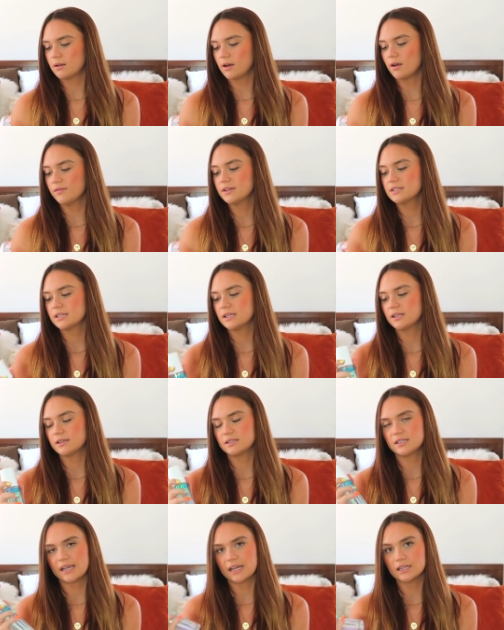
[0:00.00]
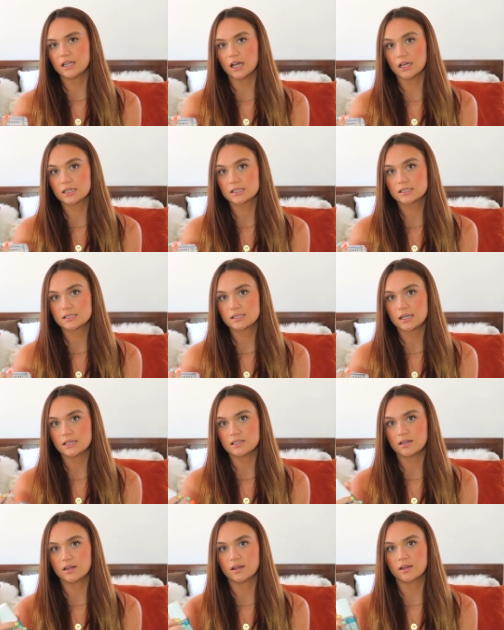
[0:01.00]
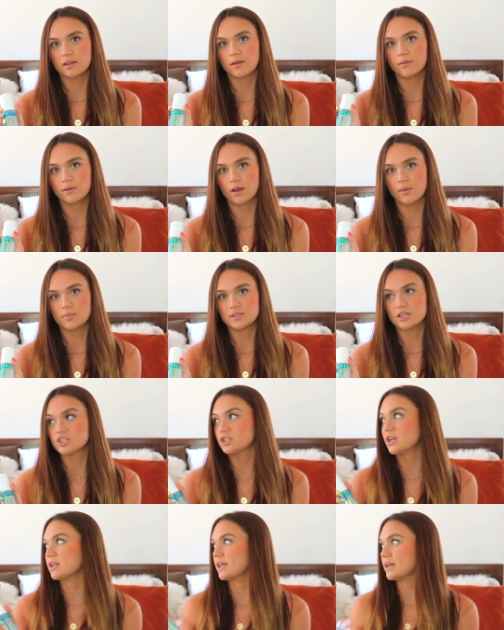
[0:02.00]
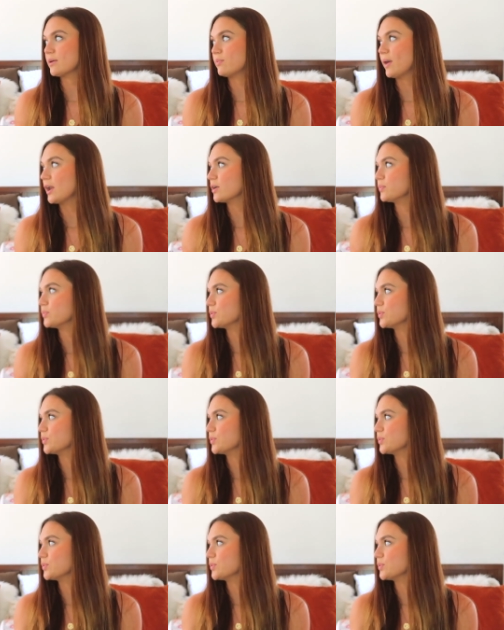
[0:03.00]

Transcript: obviously Tan-Luxe is a competition and like a better